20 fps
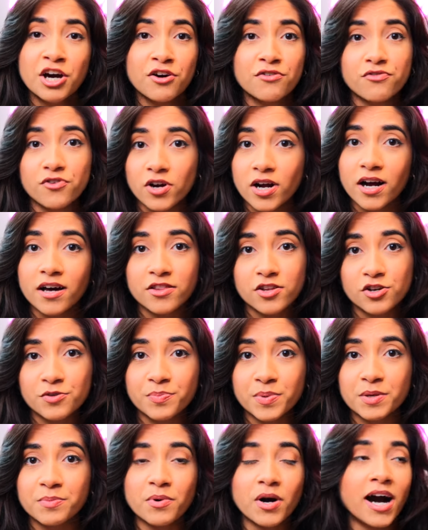for other
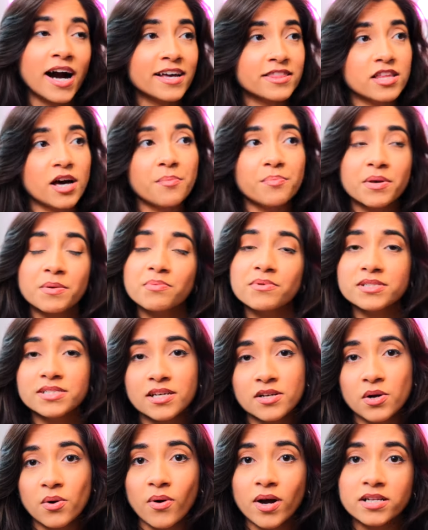people. I thought people
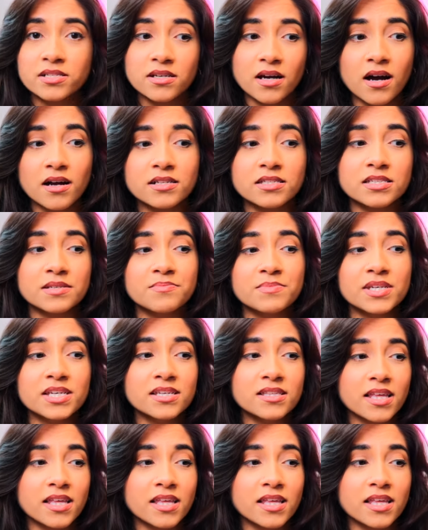didn't want to talk to me.